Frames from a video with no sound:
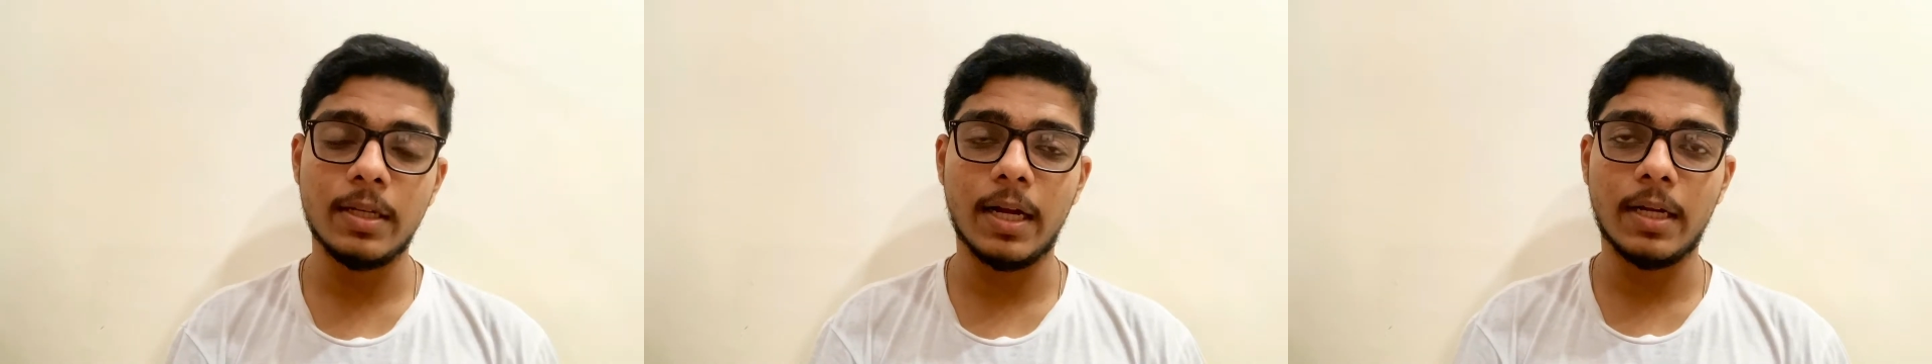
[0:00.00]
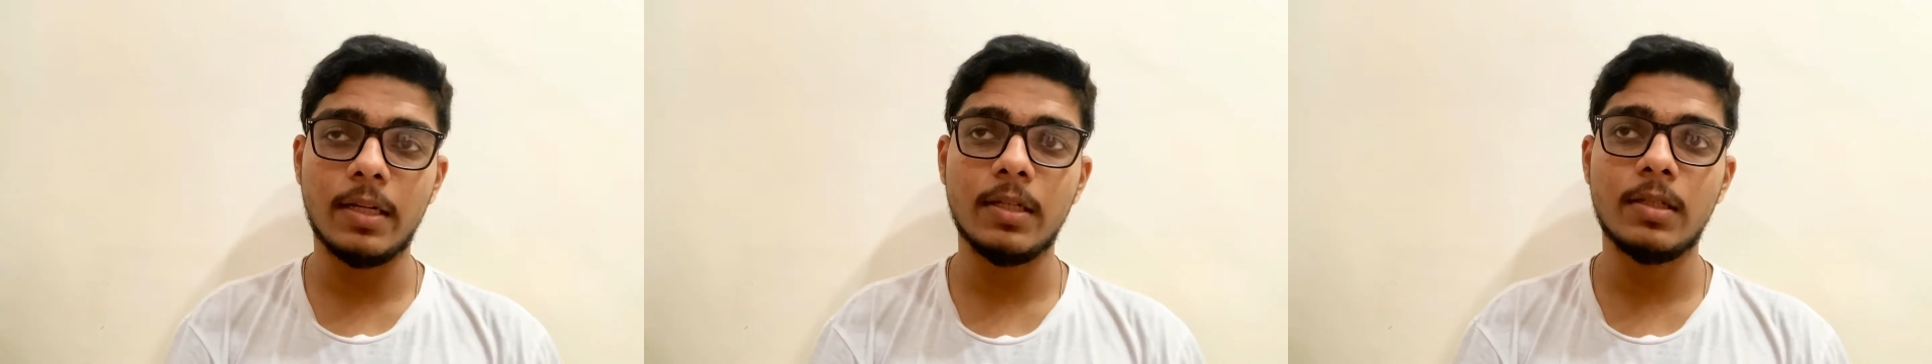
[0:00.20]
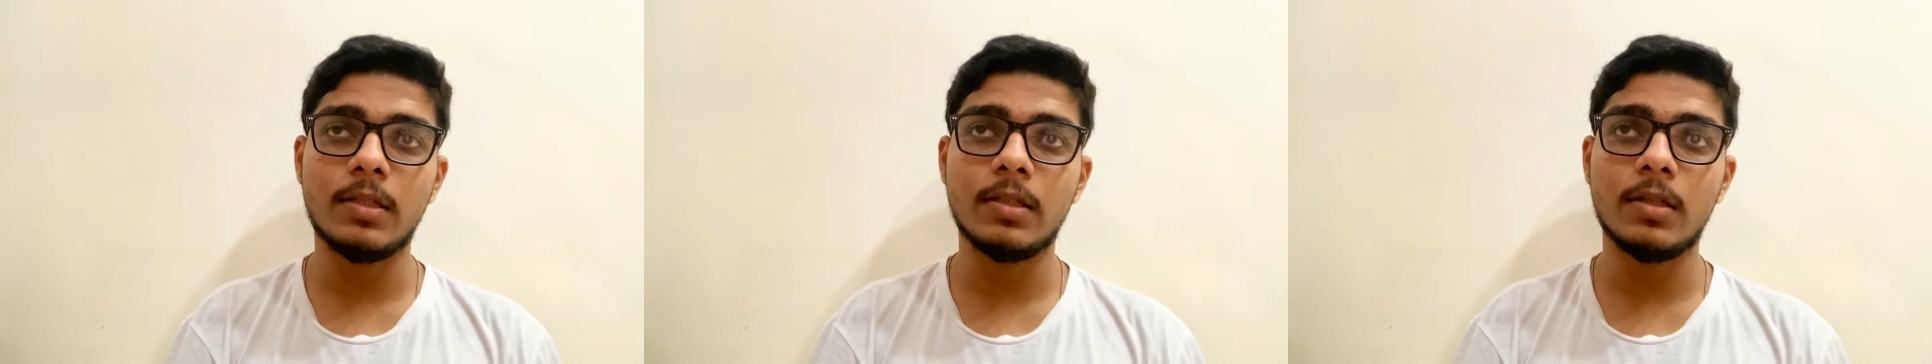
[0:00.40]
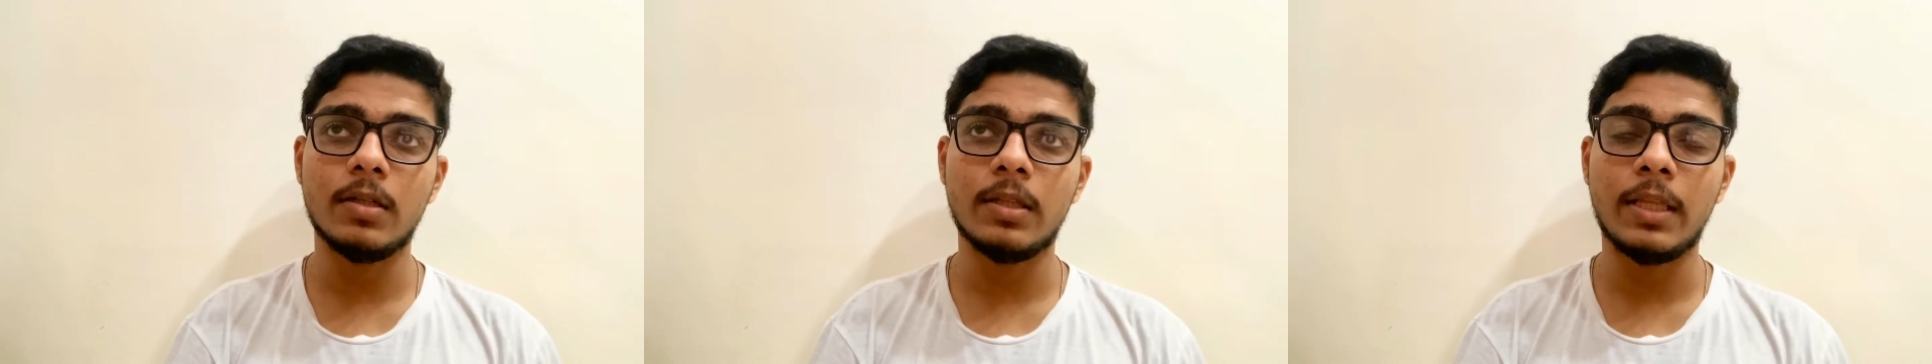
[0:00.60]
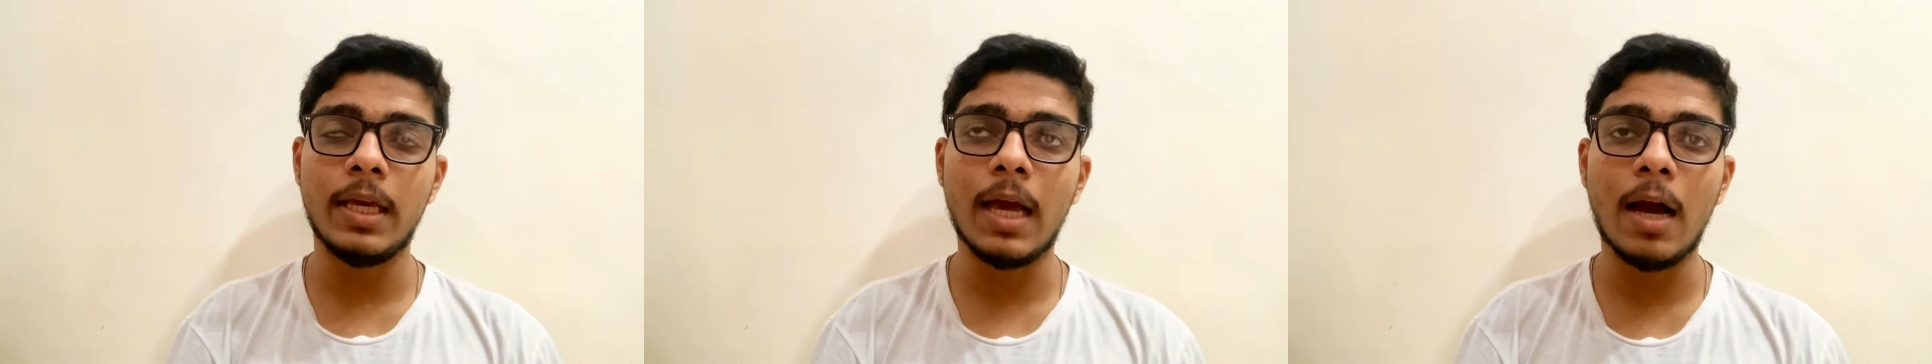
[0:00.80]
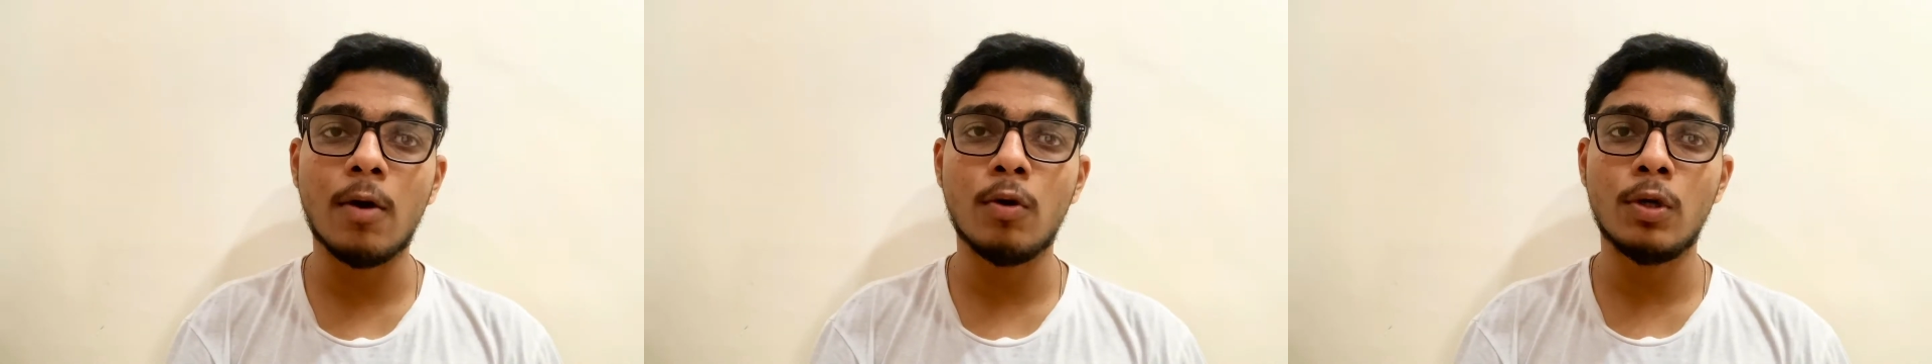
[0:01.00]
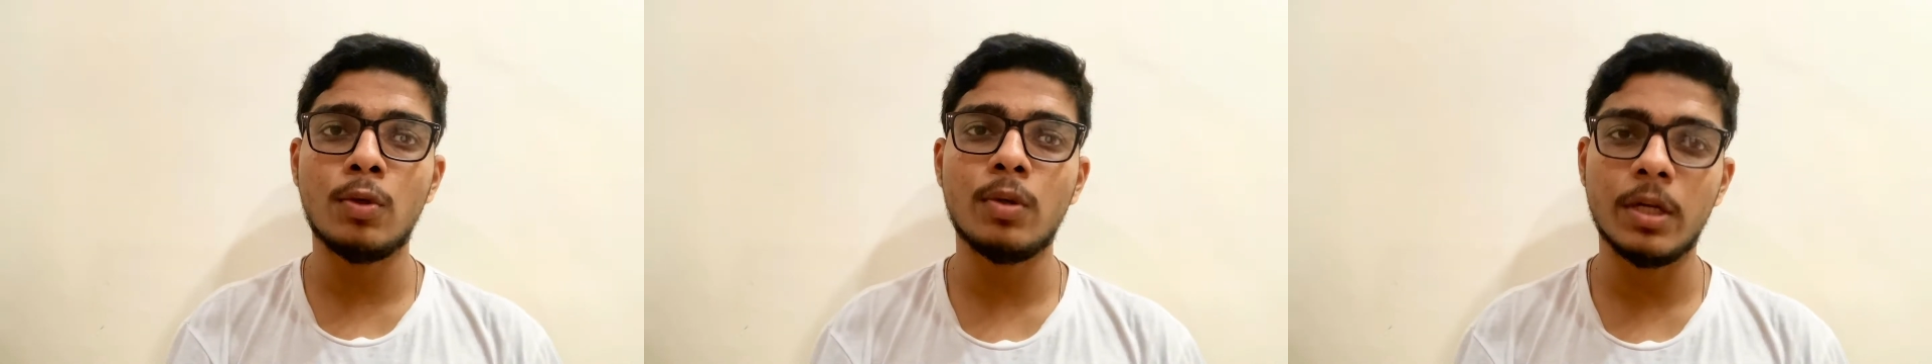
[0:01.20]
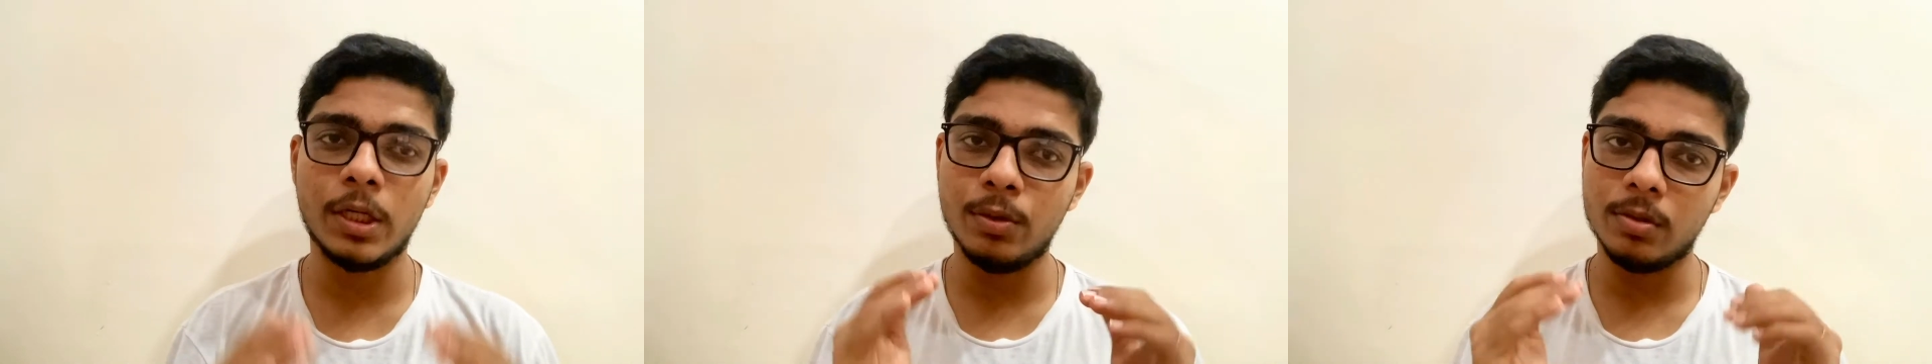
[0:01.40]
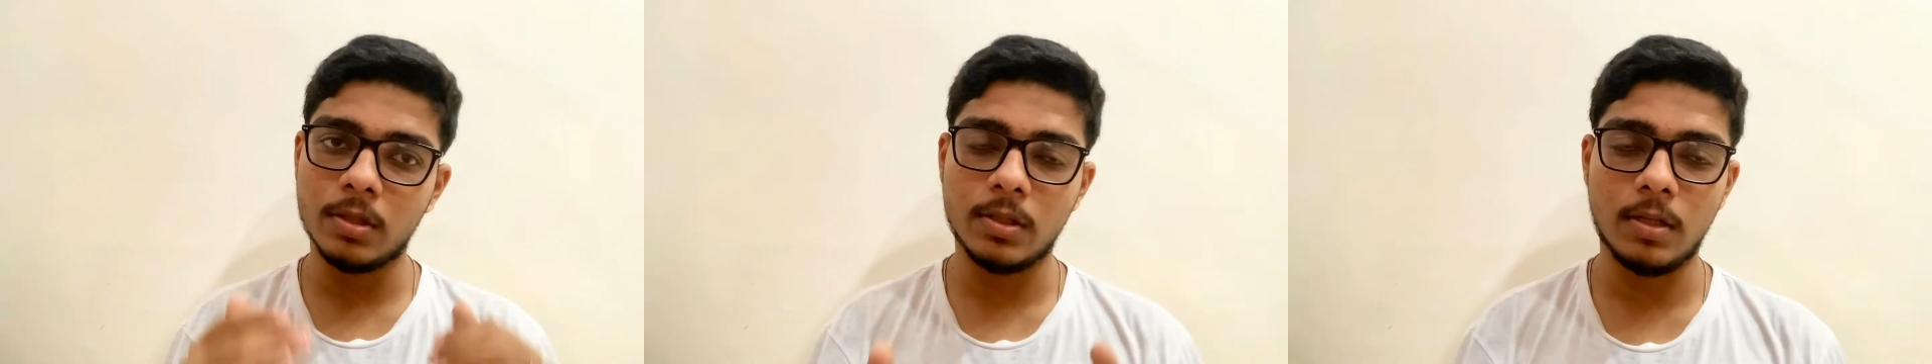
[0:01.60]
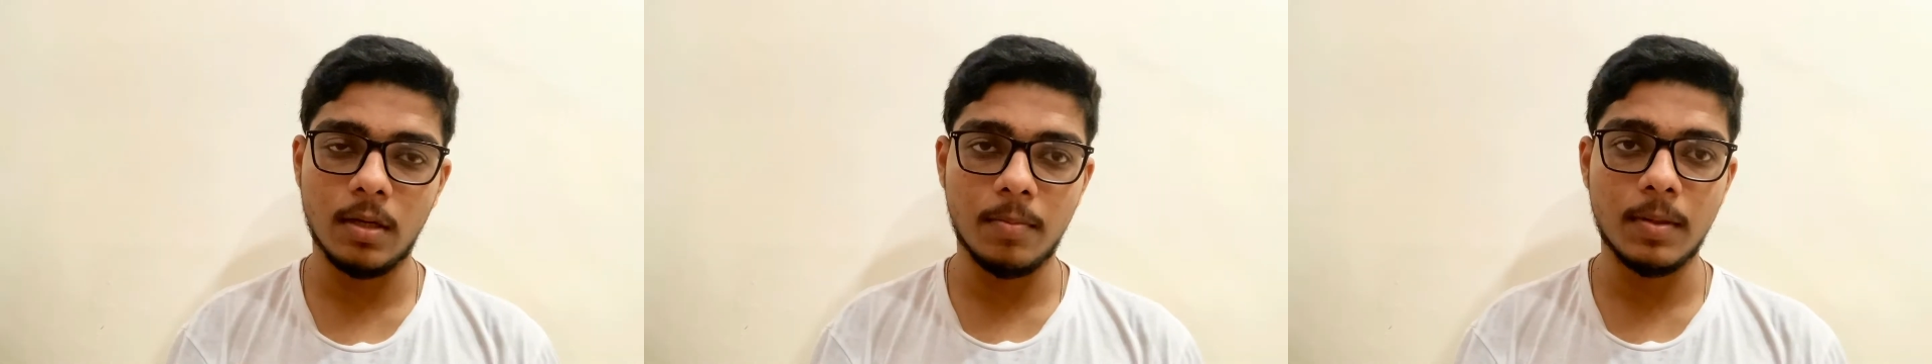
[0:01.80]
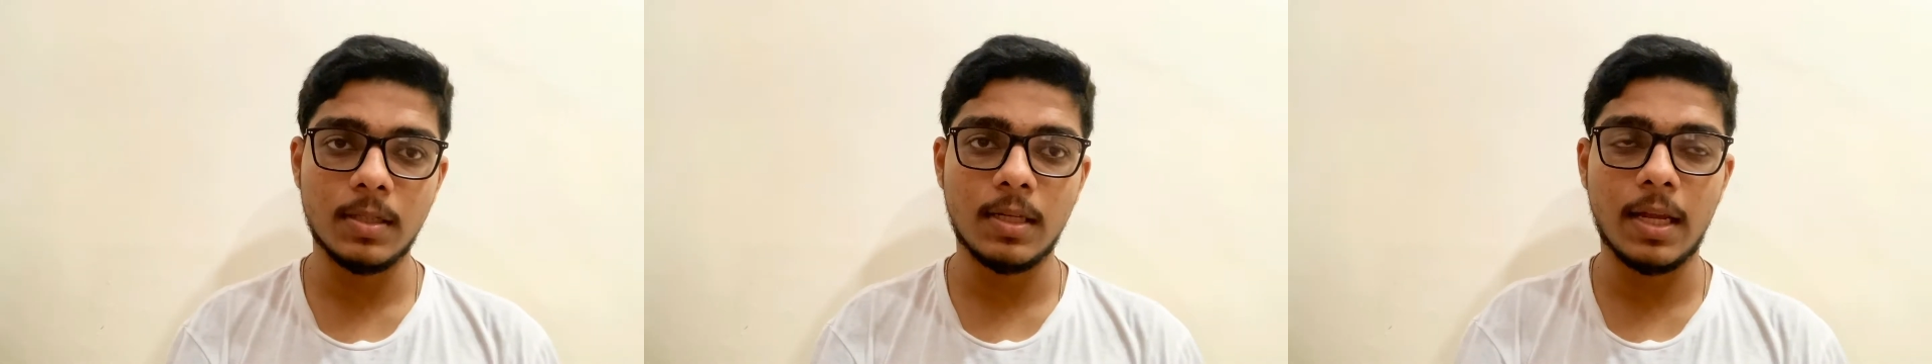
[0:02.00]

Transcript: that is they are going to reduce the syllabus